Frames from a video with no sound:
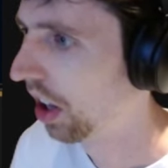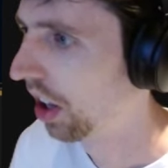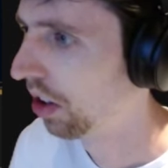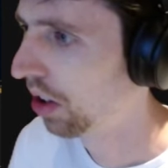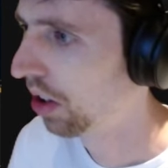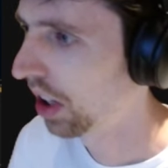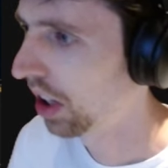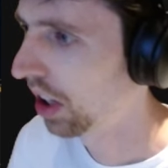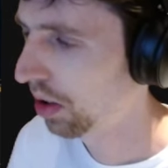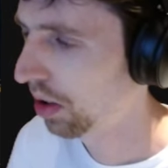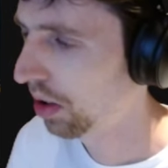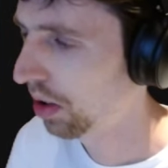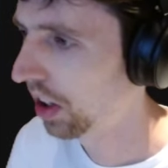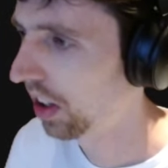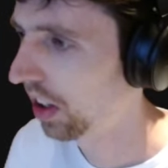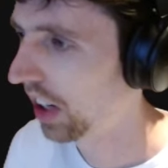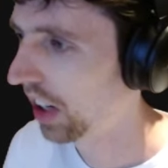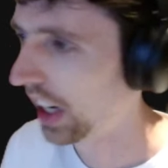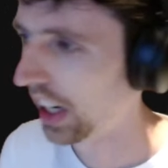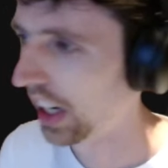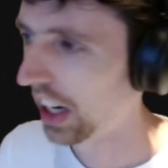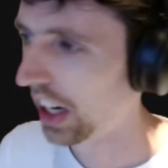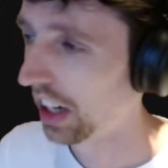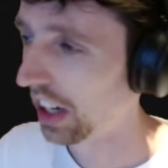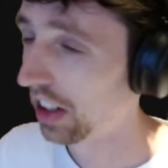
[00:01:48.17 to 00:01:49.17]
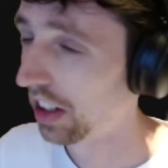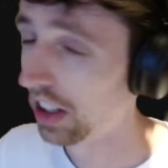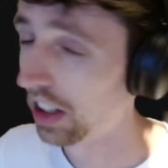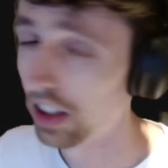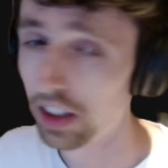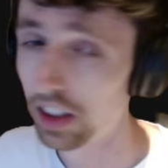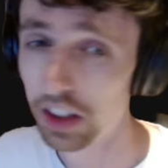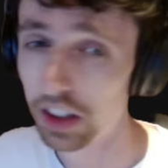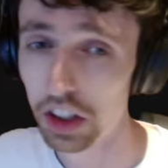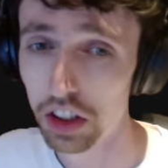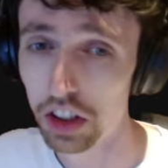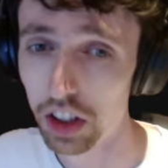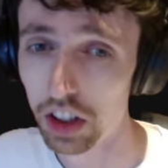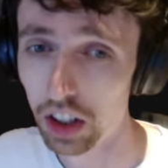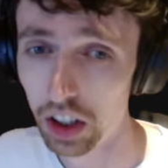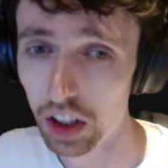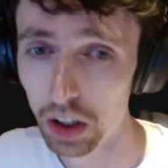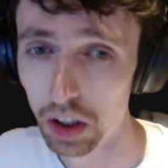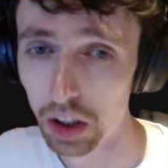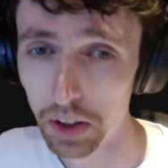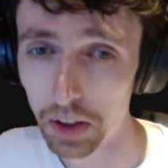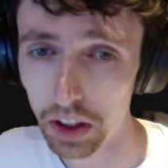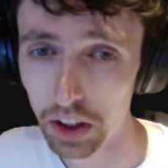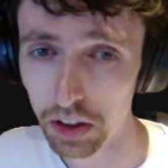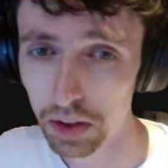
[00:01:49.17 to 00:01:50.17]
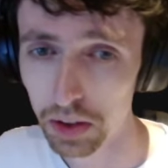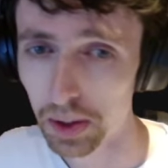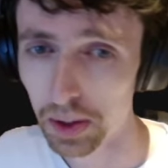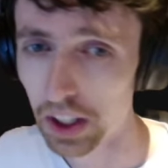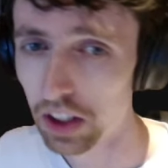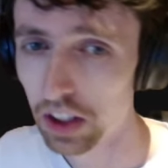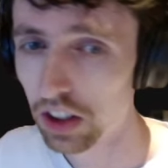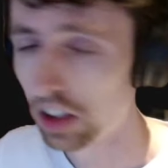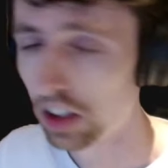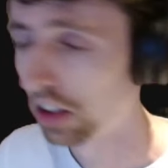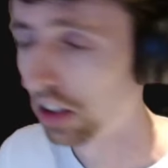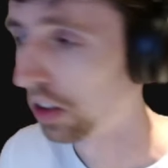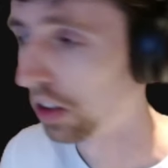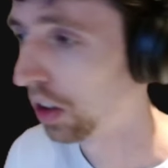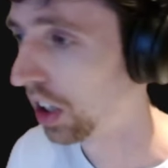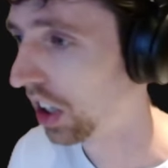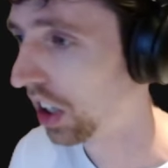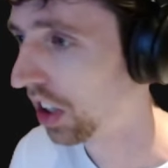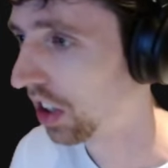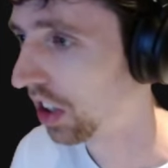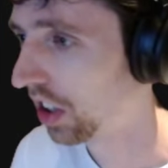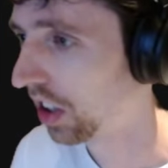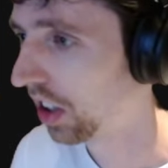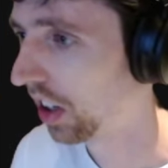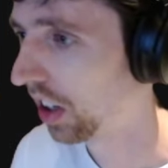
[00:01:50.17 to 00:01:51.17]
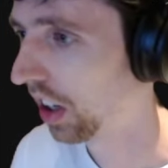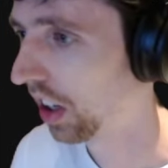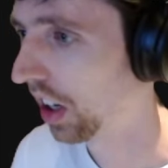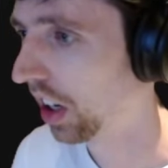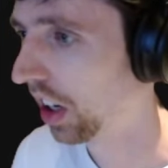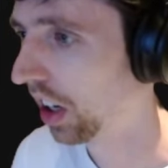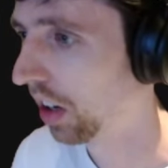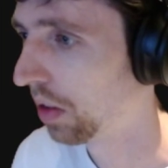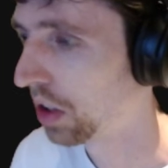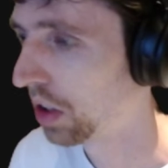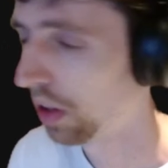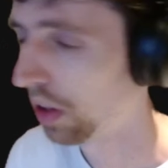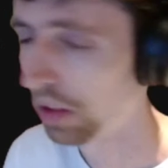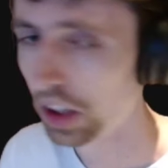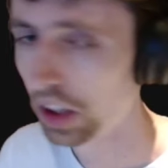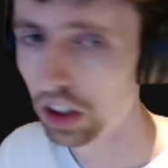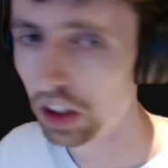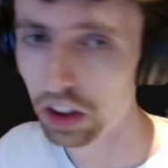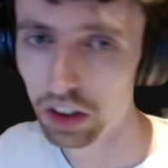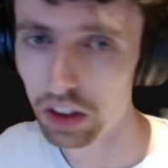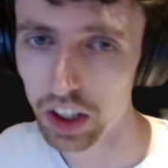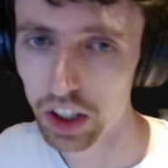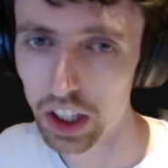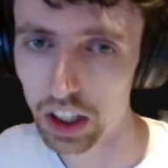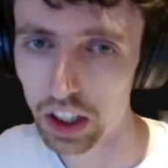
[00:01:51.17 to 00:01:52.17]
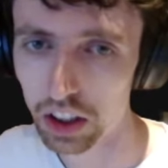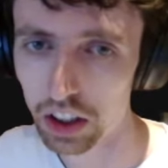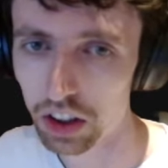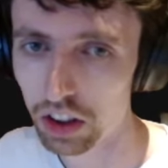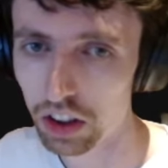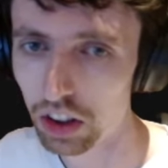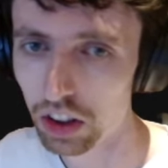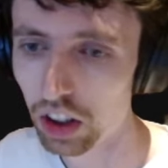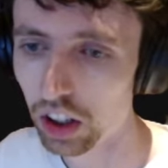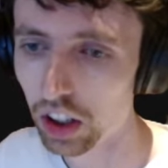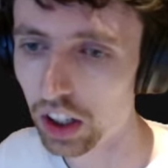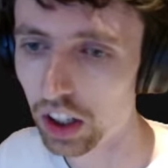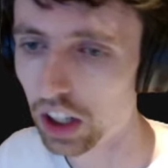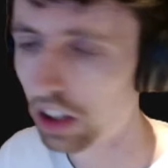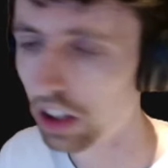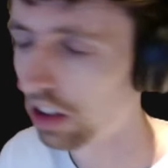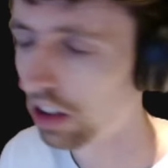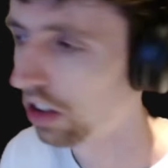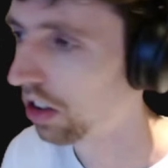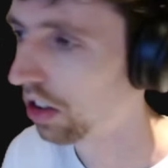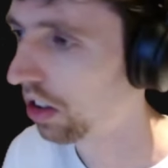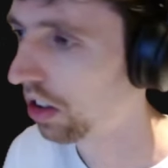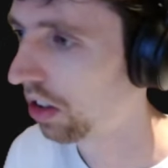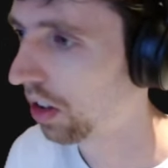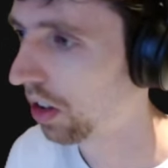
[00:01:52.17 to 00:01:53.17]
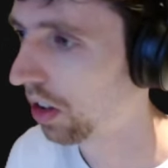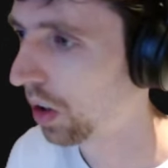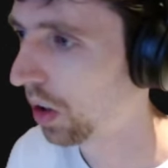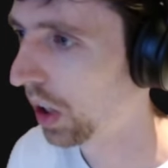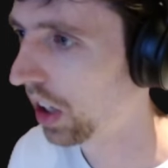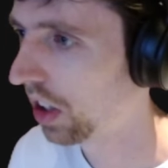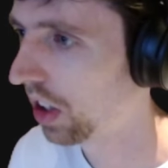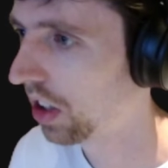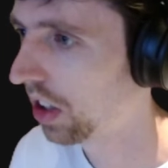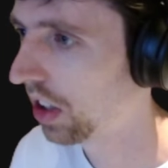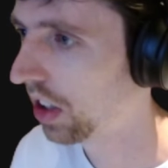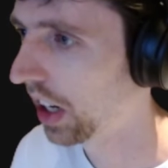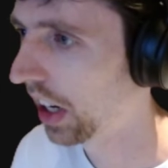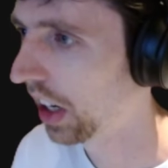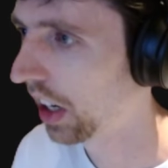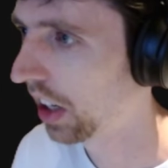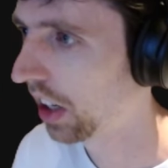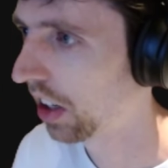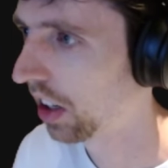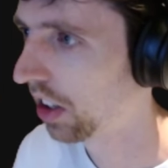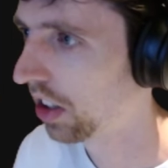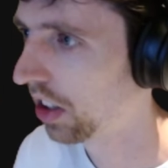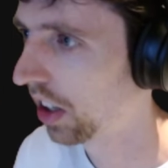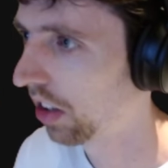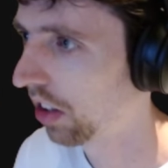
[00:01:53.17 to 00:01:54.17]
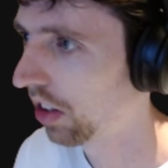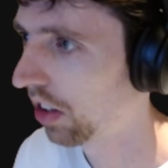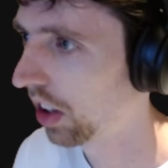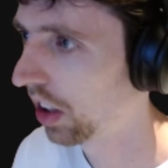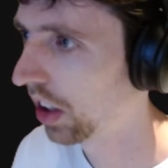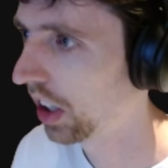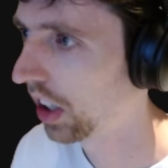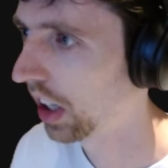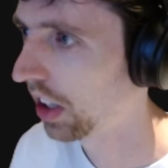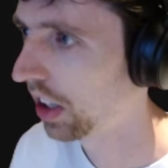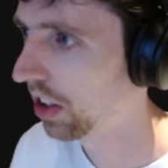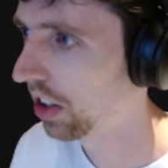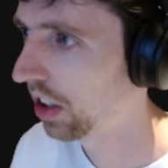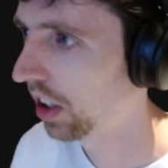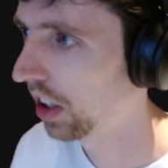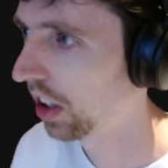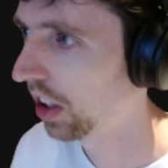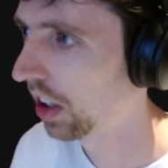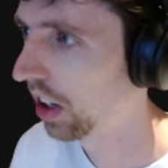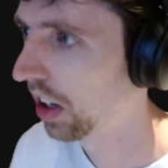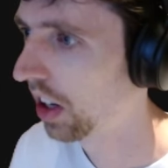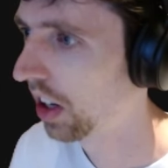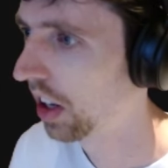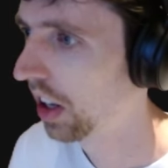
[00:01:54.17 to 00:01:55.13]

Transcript: So this one, I guess, is just a little bit of spice in the rotation, something to react to. Arcane's quite static outside of clear casting.